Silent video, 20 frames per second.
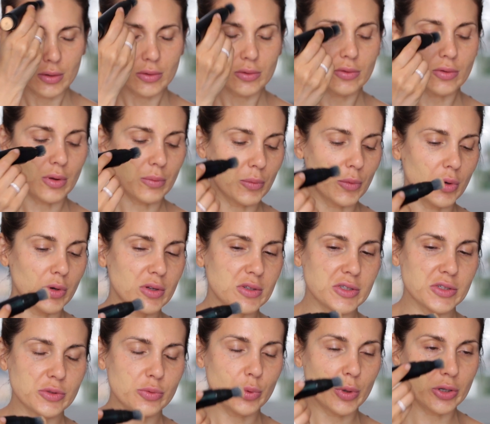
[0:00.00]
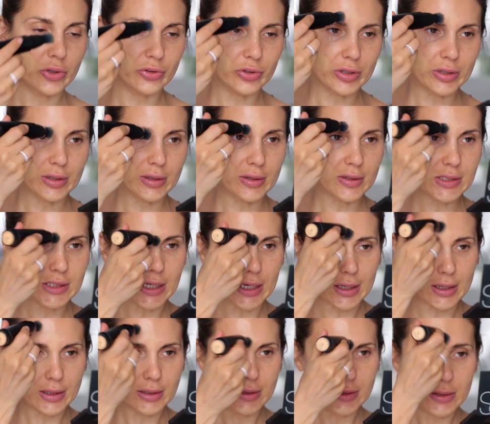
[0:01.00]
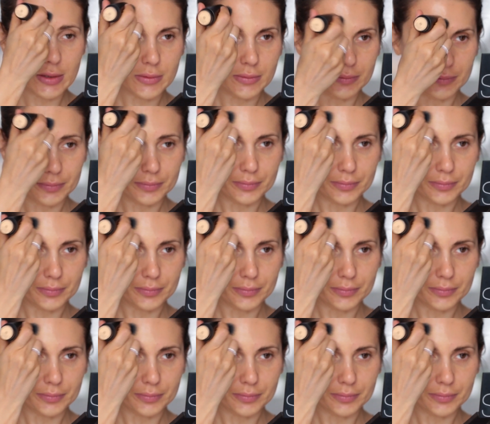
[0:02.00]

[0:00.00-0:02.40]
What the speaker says: so I'm gonna switch it in a second.